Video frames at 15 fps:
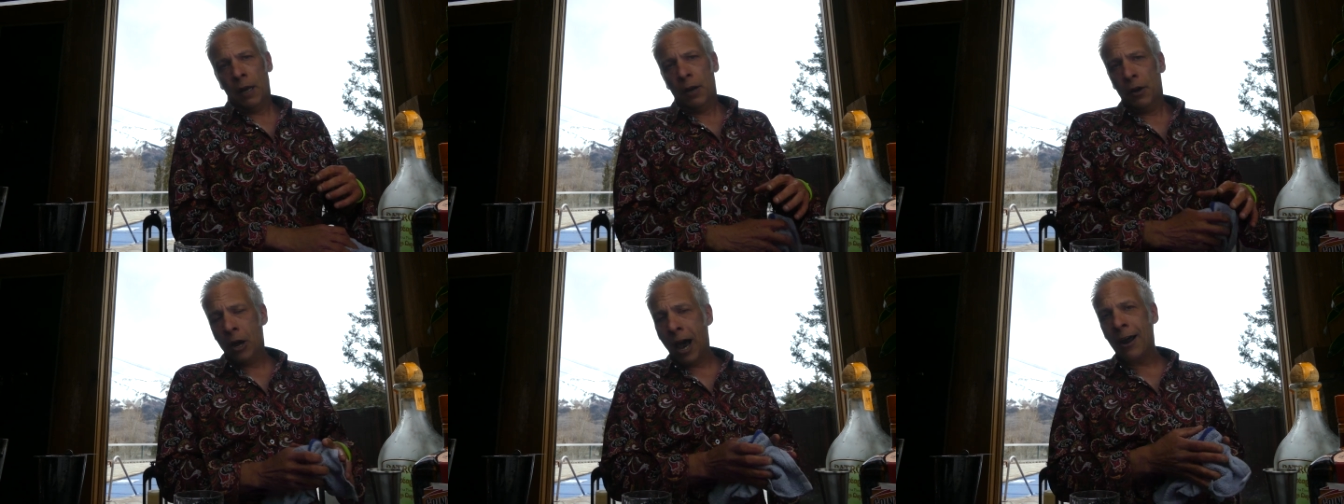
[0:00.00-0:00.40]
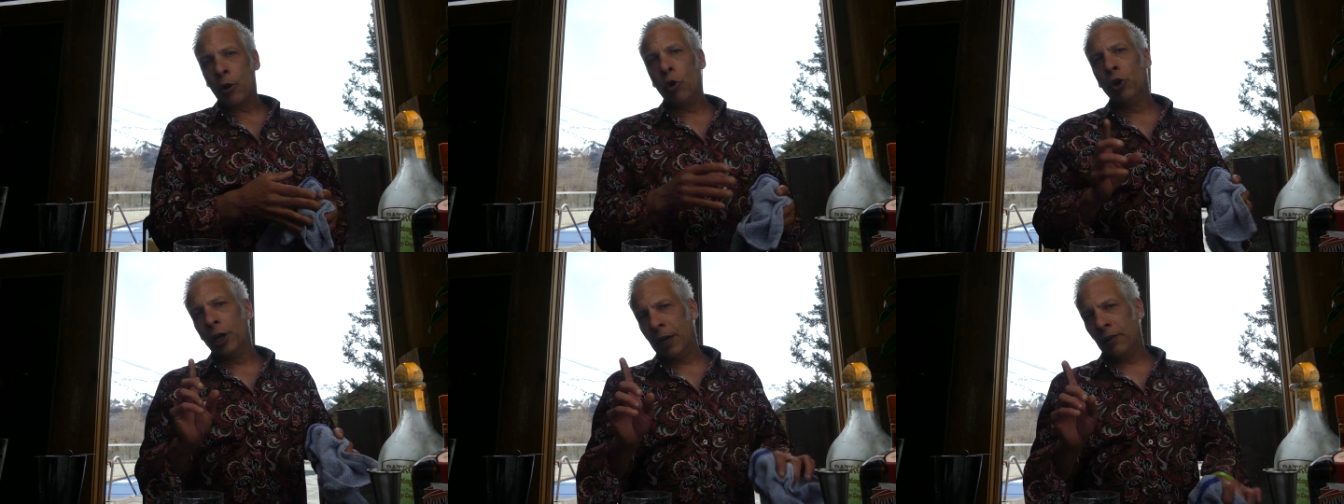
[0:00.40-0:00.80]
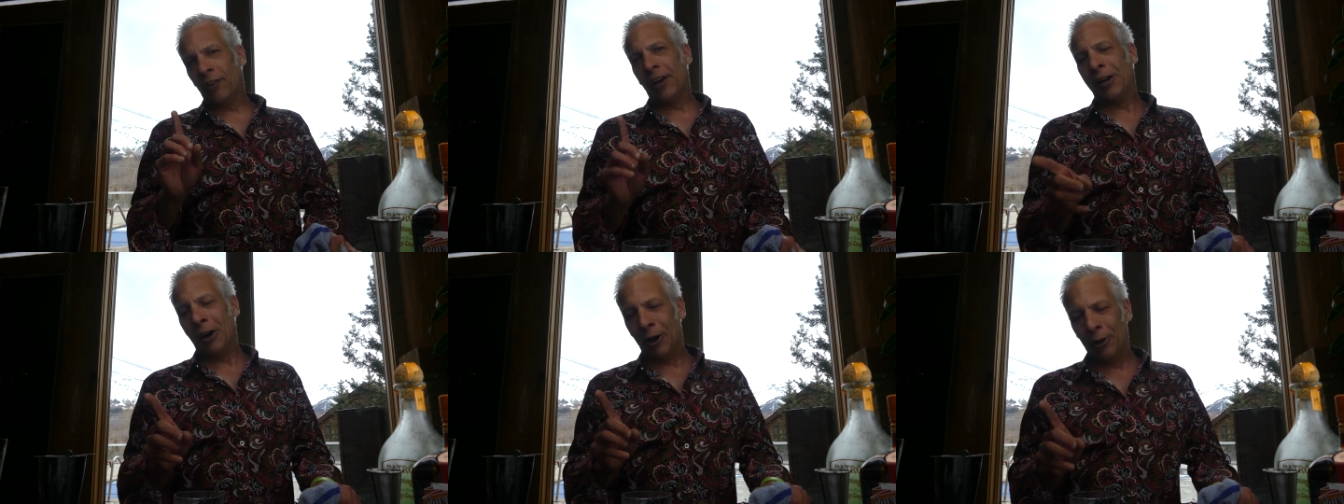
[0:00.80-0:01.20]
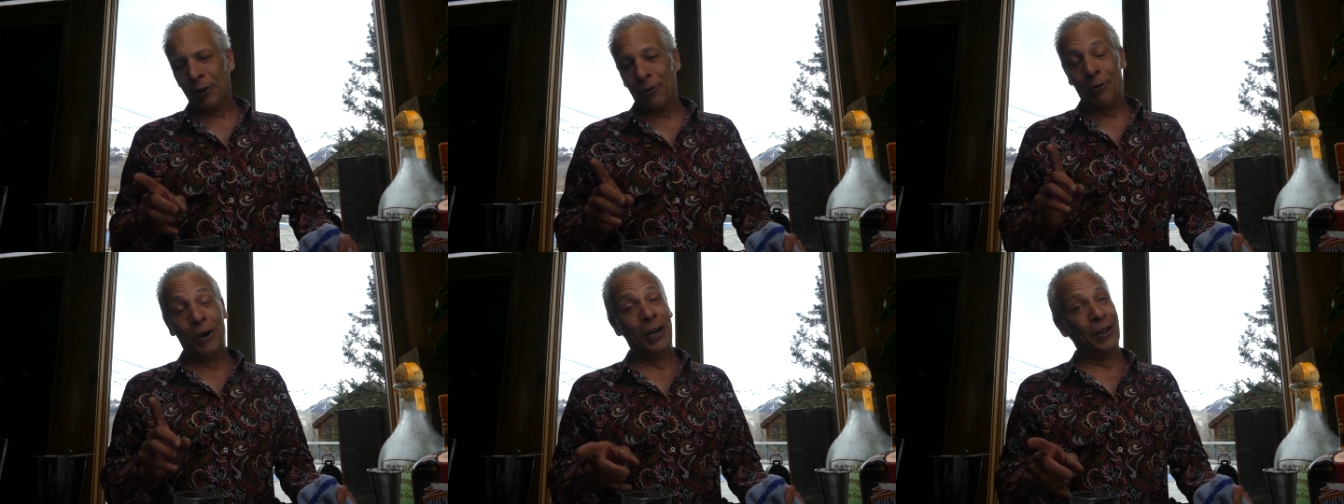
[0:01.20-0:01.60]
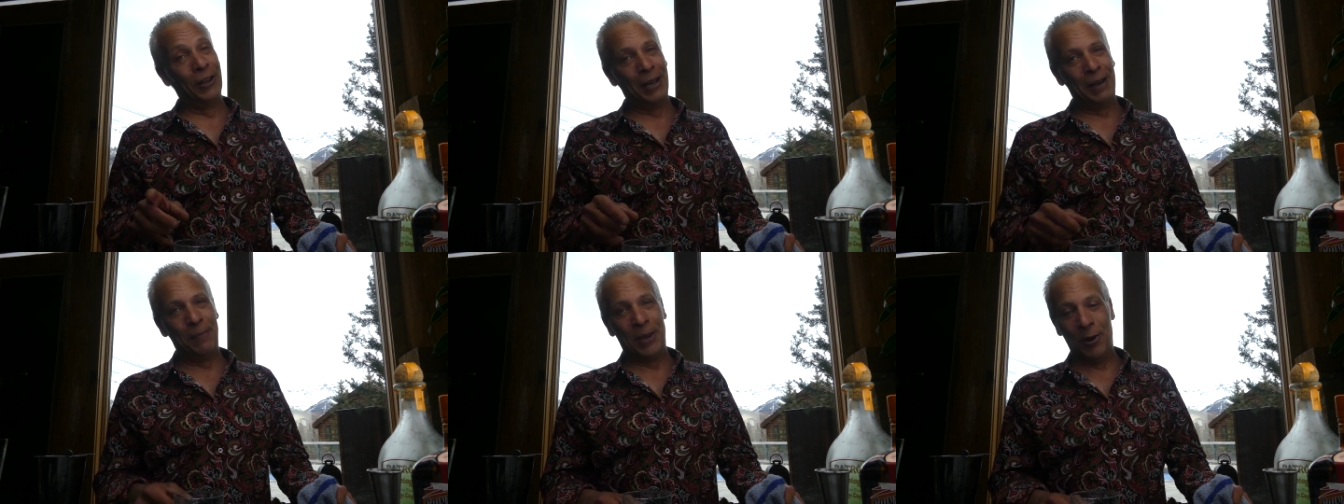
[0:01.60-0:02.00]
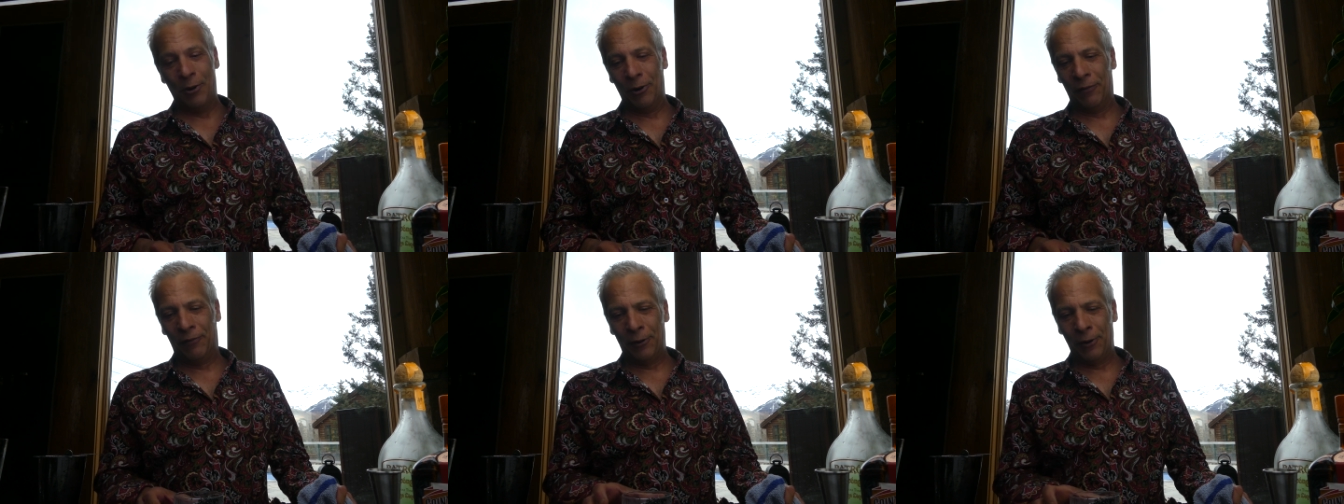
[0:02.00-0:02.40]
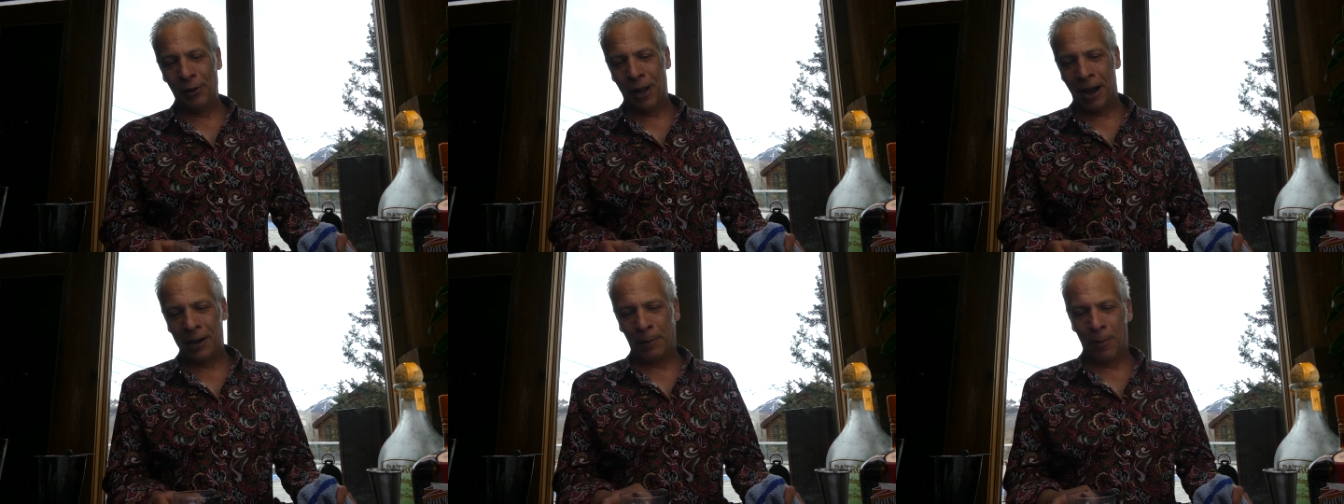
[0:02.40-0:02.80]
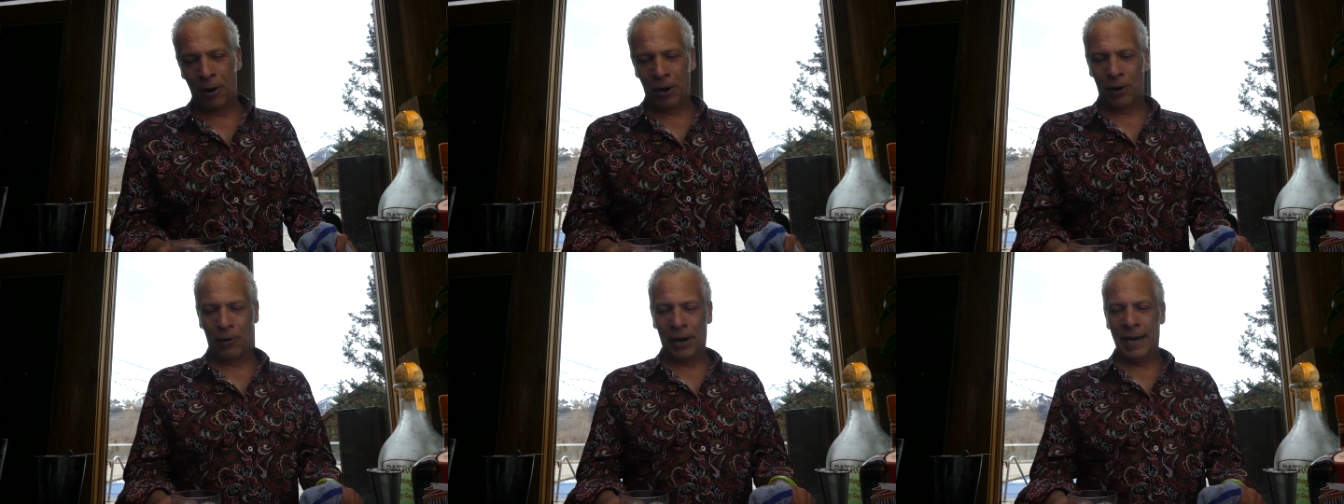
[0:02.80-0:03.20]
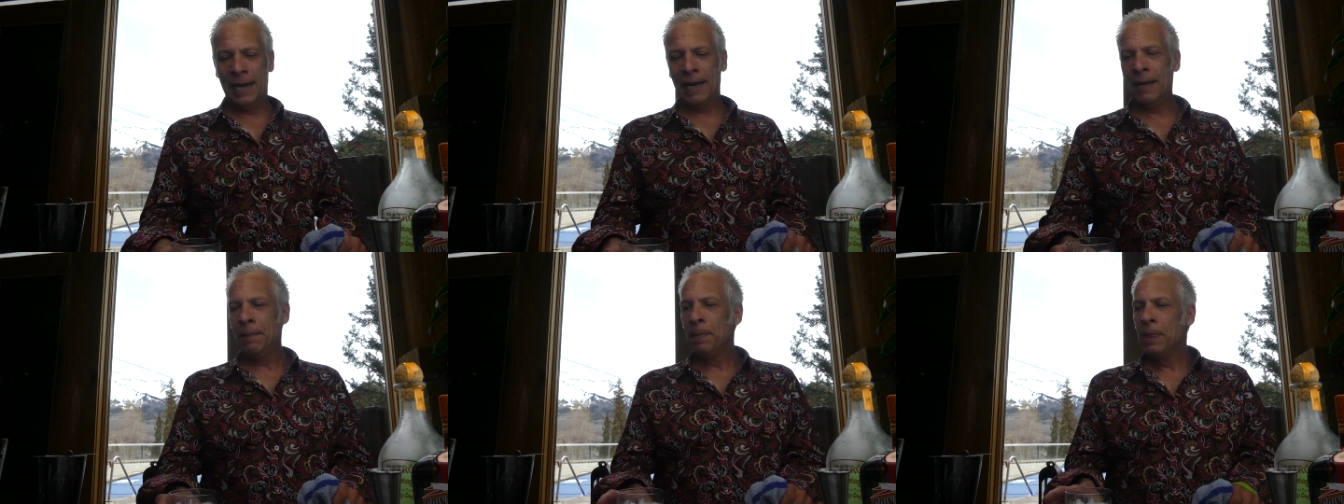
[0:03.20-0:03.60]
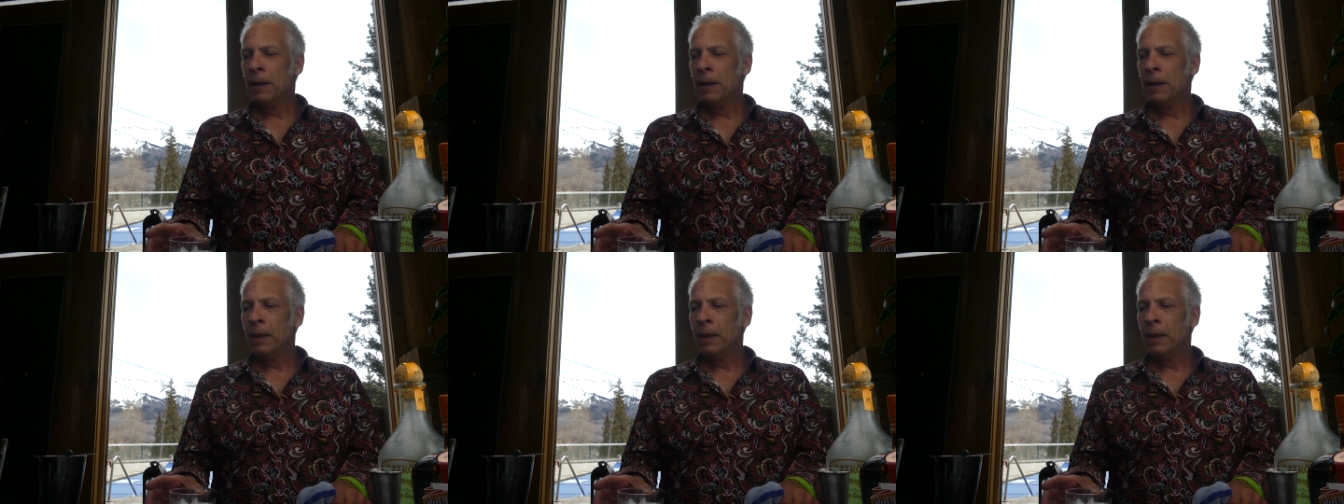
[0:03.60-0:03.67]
Not only is the color really beautiful on a margarita,